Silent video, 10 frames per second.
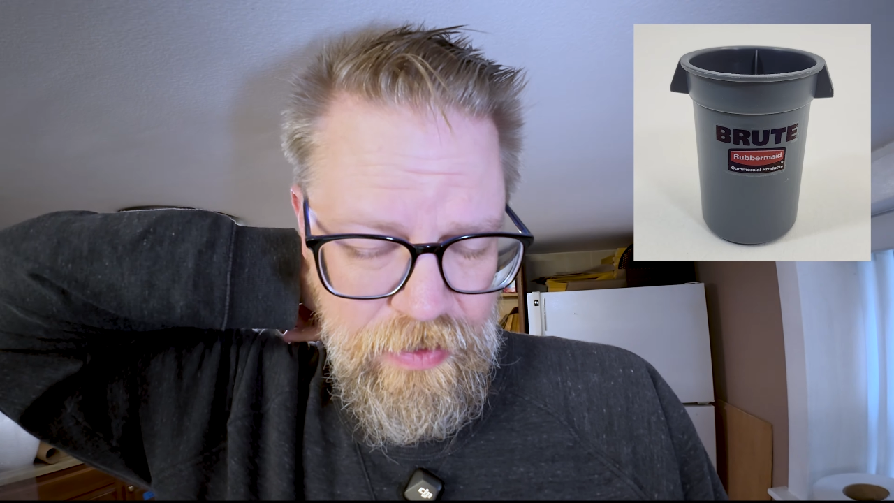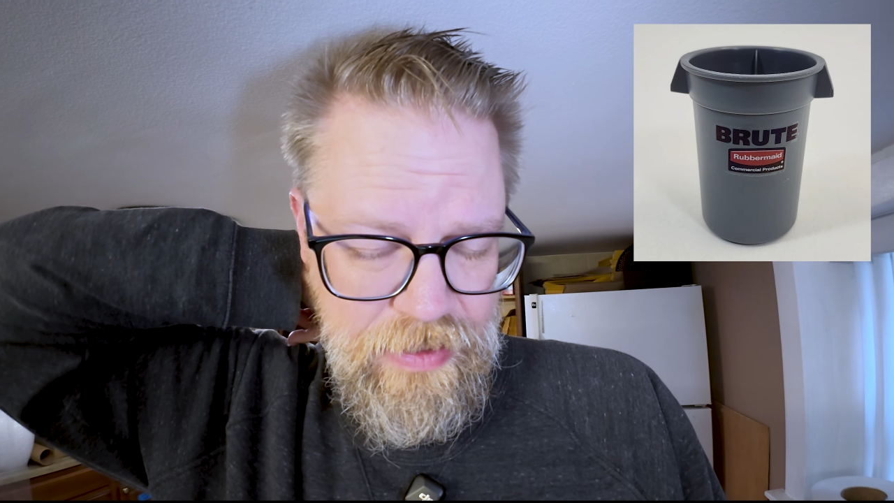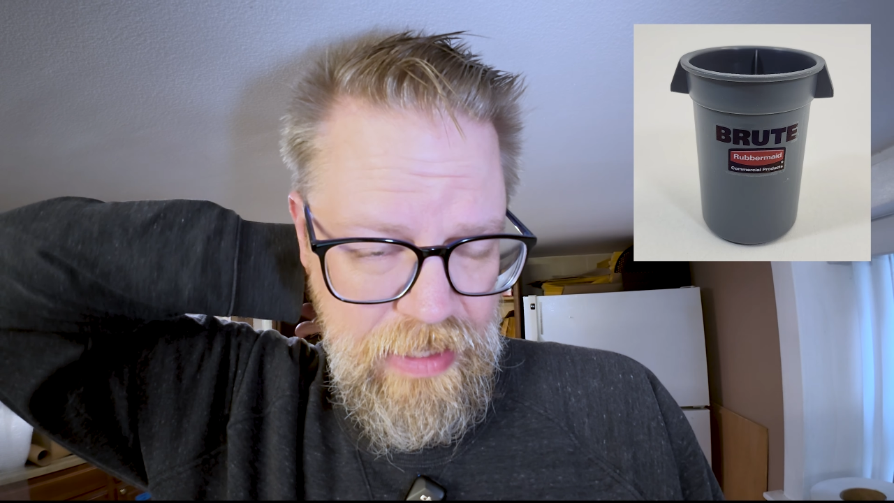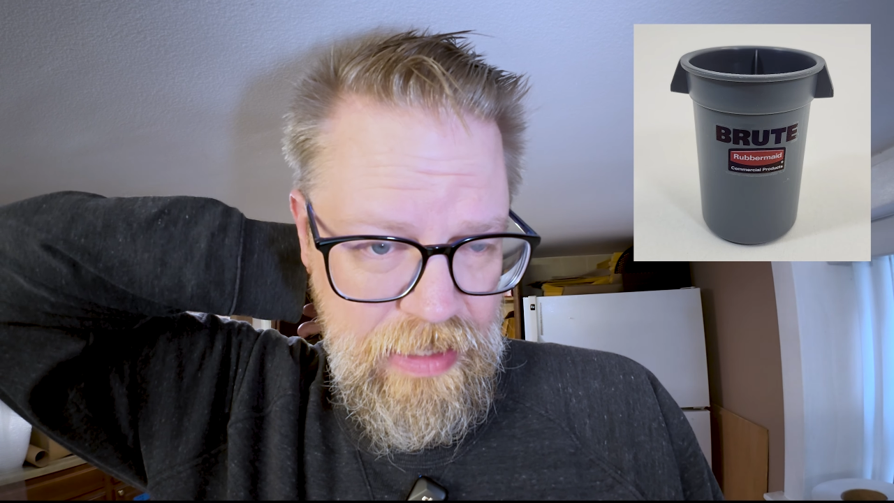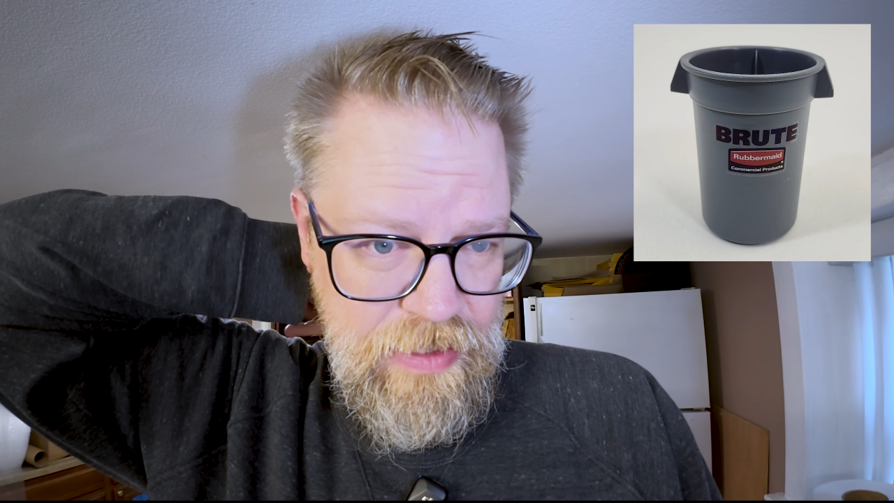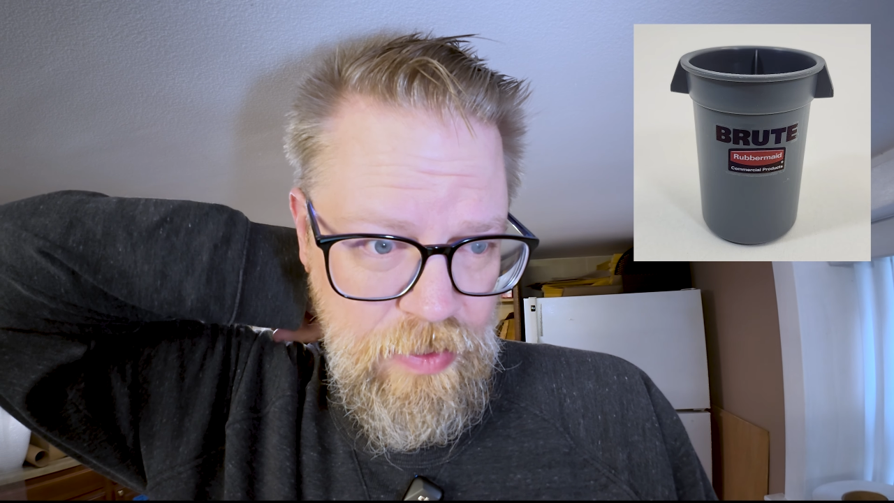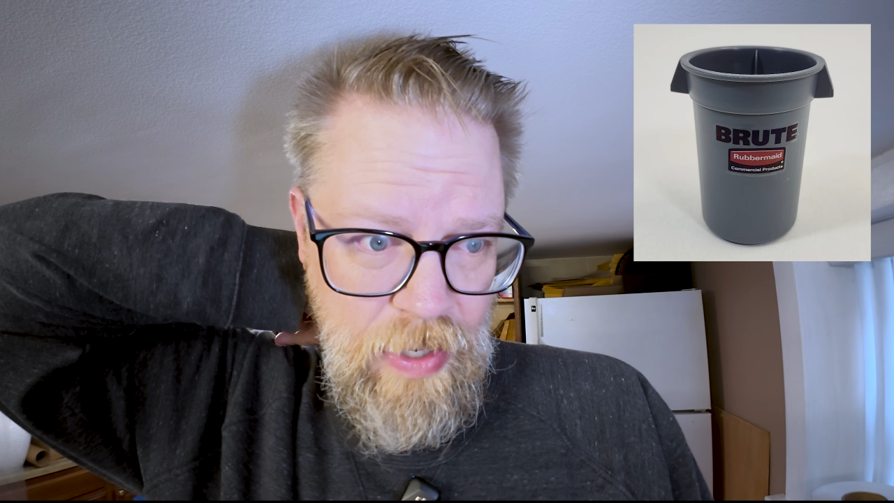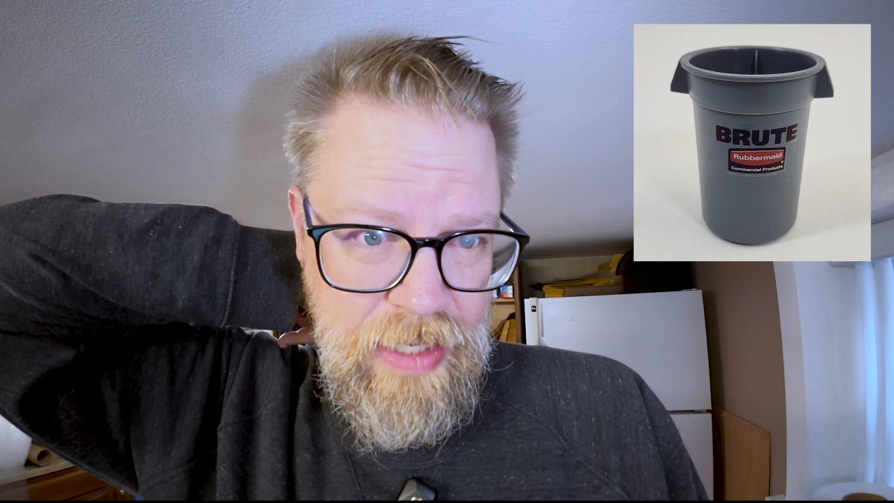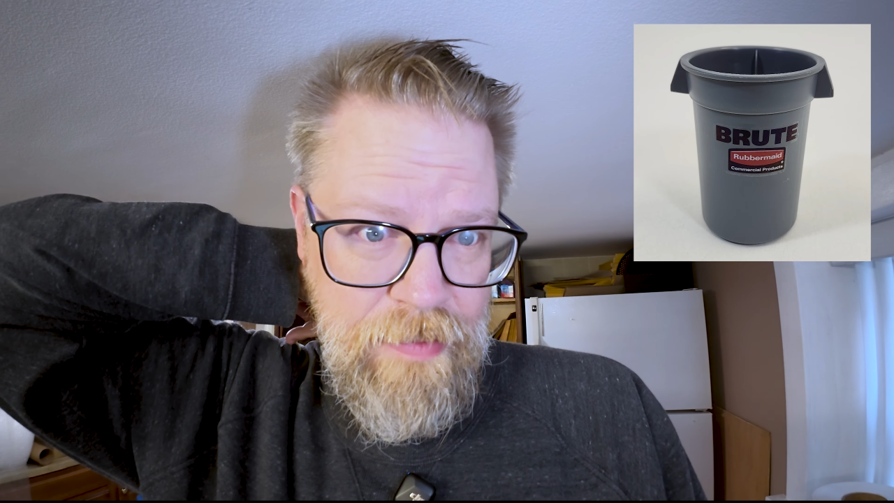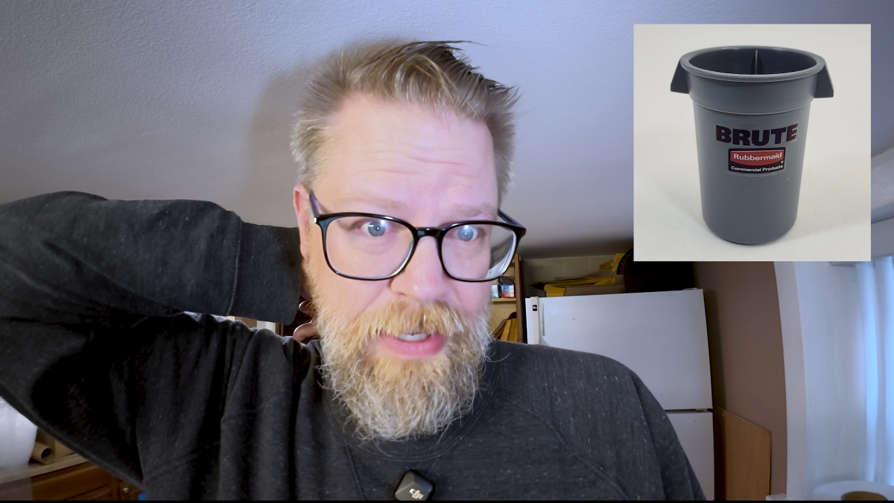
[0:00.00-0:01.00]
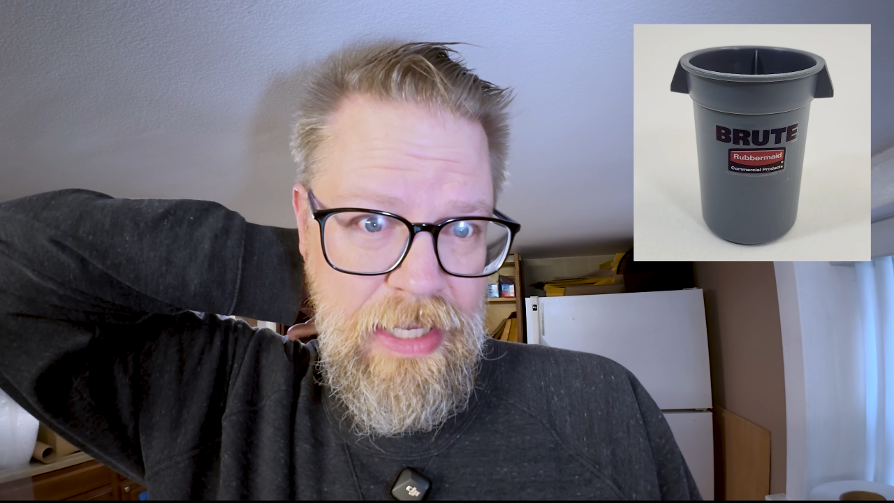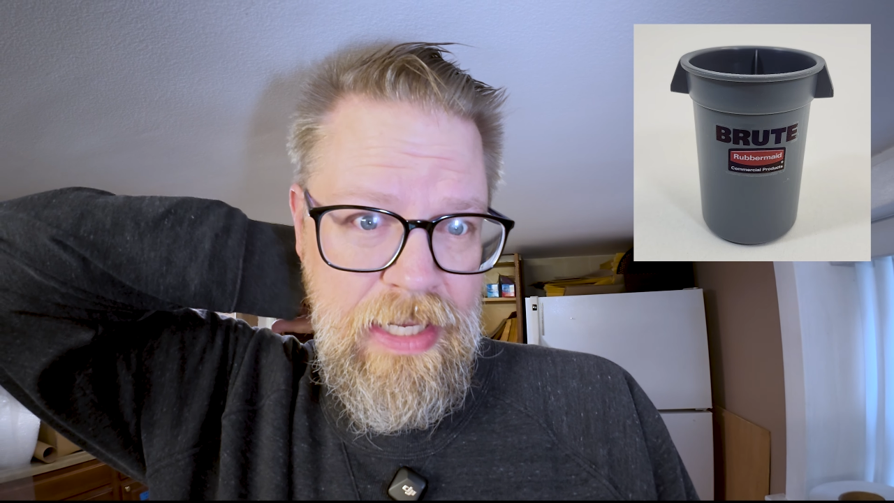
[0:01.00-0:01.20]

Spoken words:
those things quite a bit,